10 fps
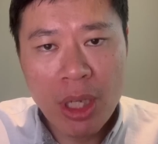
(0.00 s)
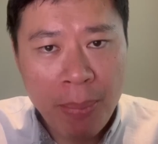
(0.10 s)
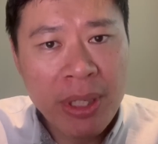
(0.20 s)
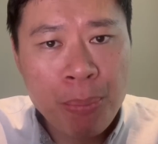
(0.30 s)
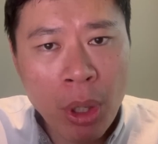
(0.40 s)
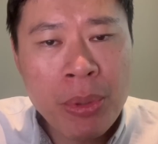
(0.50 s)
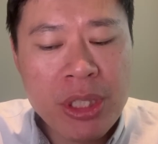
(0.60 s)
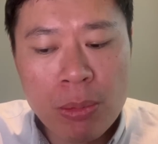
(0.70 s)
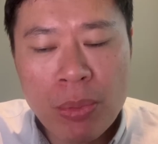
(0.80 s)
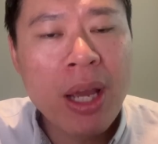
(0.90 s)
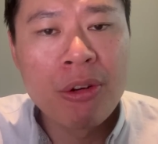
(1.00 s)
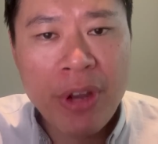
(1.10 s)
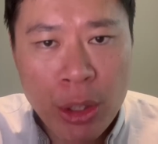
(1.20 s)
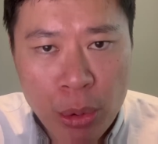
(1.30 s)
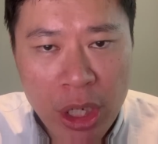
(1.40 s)
But the problem is lack of
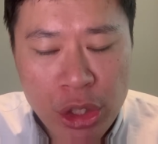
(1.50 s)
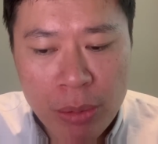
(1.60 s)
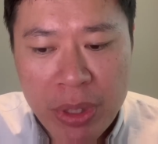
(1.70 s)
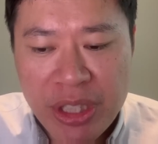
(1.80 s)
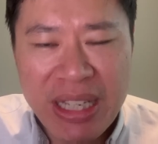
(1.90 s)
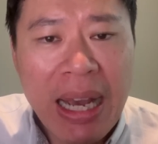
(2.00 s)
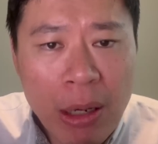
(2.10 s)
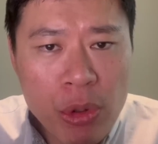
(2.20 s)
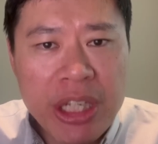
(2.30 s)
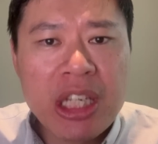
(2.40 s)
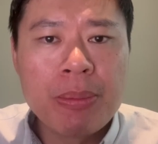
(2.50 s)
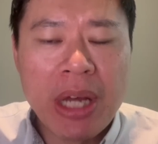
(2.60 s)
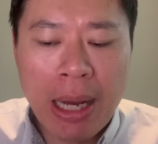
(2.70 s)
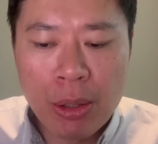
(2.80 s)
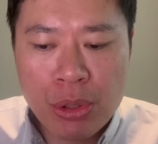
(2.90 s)
education means they can't really keep the
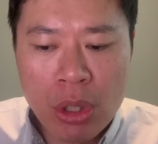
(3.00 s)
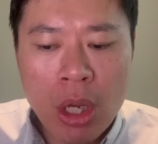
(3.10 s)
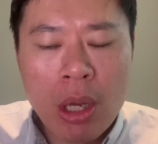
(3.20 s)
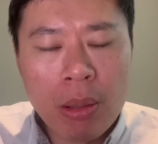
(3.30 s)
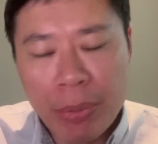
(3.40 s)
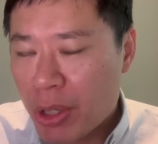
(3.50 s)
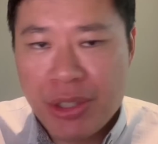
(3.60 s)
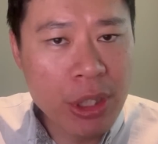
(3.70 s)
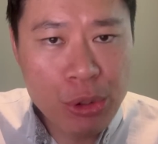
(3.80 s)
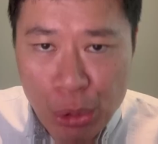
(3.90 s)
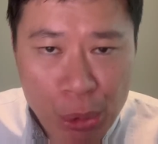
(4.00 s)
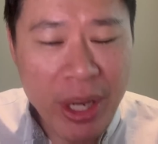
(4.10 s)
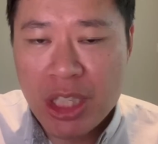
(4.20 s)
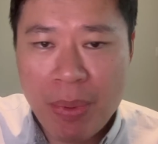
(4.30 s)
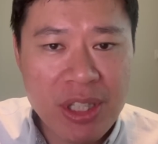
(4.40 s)
house because there's still
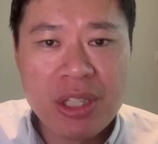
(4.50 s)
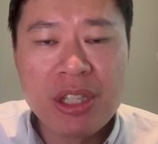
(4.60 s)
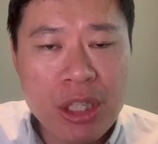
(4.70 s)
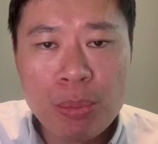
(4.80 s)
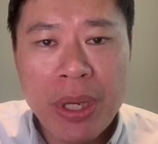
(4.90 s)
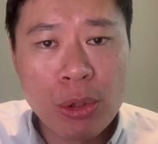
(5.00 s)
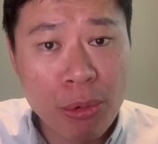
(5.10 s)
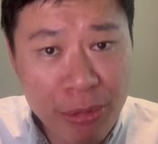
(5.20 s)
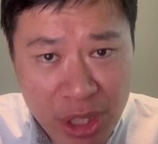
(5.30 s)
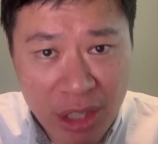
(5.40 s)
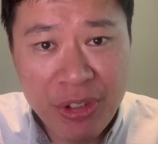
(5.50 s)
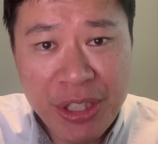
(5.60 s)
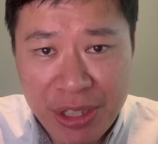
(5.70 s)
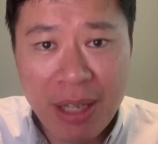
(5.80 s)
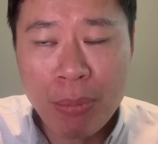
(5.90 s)
expenses they need to pay to
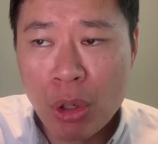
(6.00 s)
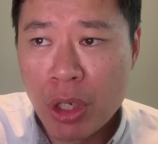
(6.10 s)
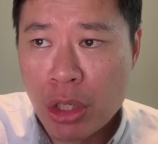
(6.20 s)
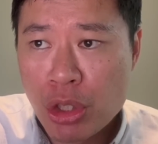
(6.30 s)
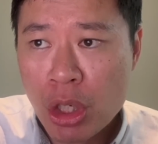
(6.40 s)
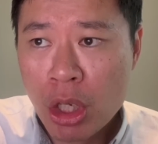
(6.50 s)
service that mortgage.